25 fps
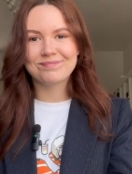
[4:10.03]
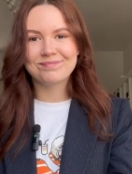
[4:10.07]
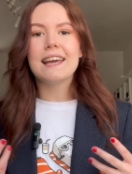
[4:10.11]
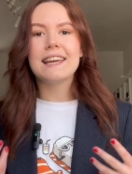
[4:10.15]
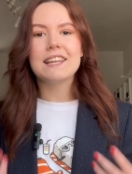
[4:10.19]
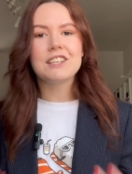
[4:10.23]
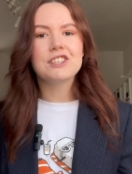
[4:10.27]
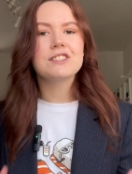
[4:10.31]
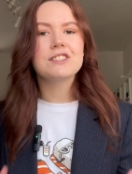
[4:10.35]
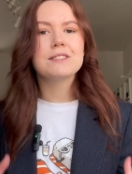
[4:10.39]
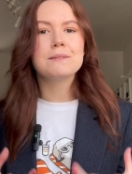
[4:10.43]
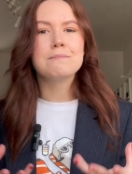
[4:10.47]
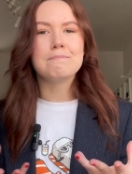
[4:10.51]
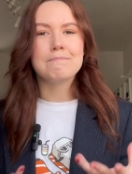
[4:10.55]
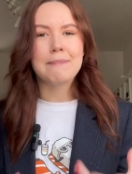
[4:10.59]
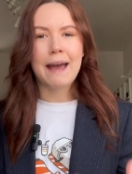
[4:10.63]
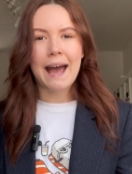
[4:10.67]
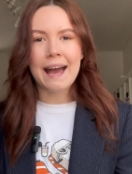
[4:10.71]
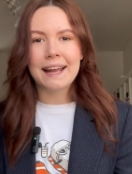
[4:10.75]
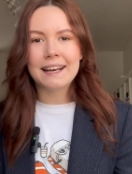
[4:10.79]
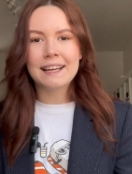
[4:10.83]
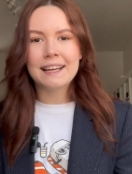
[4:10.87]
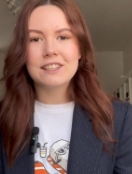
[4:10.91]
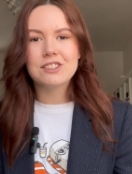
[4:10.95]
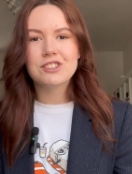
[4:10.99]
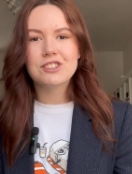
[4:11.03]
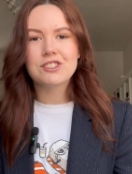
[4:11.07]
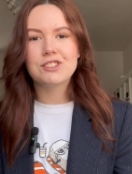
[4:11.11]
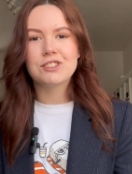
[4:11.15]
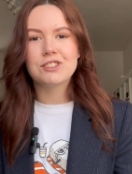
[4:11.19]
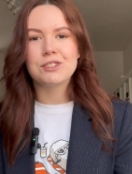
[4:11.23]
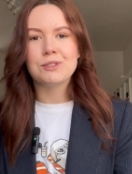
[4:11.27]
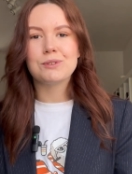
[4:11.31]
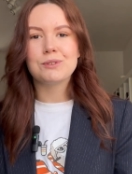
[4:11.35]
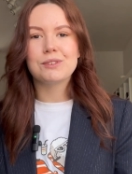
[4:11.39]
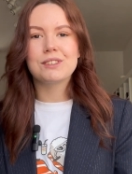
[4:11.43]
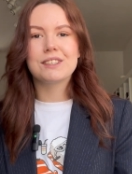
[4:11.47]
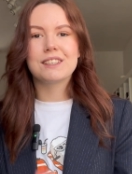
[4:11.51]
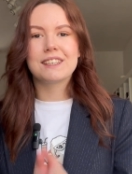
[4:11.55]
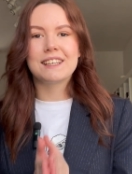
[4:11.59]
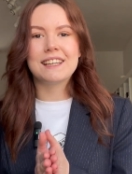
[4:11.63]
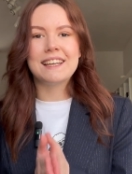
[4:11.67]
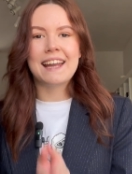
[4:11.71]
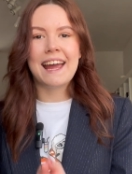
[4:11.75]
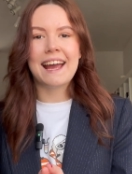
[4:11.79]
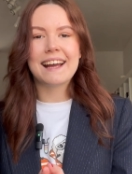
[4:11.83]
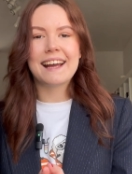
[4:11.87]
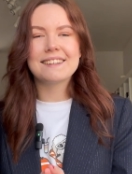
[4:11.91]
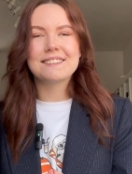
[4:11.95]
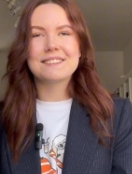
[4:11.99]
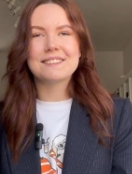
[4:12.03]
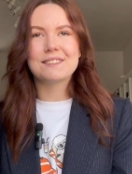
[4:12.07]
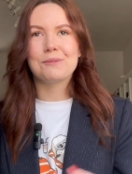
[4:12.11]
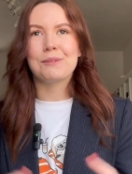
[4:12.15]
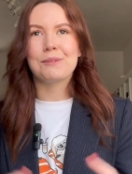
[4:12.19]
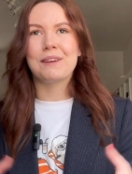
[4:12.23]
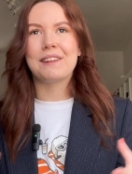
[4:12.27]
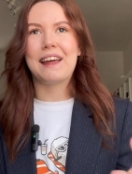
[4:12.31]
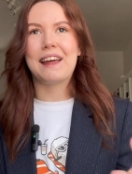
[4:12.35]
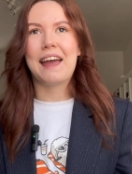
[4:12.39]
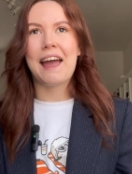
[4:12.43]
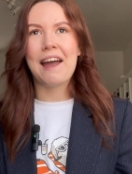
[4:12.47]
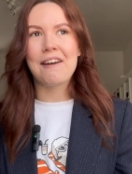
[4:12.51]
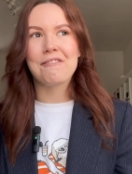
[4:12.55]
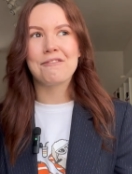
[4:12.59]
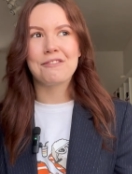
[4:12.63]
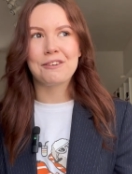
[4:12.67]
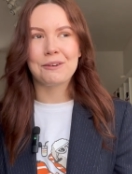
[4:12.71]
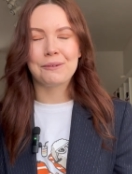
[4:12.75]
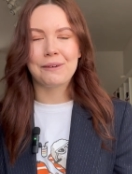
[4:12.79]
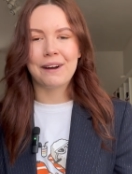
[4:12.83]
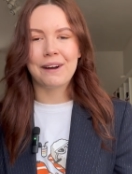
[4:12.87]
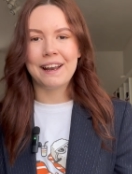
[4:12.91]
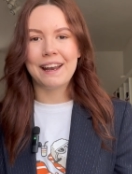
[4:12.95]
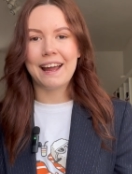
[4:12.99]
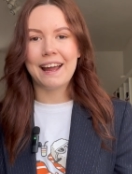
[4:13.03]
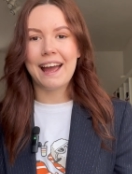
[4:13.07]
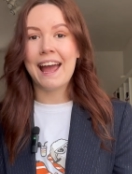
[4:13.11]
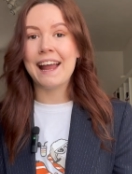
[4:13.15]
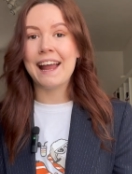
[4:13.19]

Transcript: he just managed to connect with everyone.